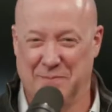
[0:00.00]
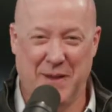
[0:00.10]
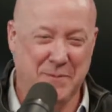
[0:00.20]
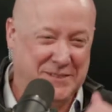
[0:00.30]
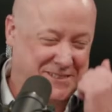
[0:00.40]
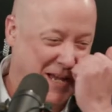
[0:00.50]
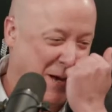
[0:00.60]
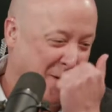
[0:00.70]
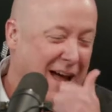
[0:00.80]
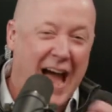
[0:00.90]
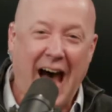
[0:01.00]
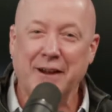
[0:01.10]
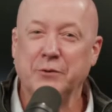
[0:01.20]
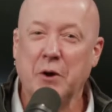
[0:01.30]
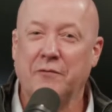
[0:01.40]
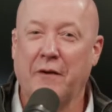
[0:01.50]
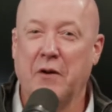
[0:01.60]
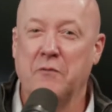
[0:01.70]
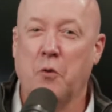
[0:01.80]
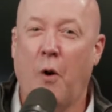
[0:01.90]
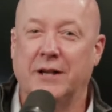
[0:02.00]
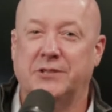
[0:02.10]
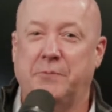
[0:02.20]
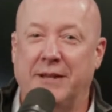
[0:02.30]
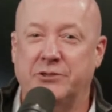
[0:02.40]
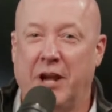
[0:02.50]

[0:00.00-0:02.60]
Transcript: Maybe so. I don't know if I've ever watched Space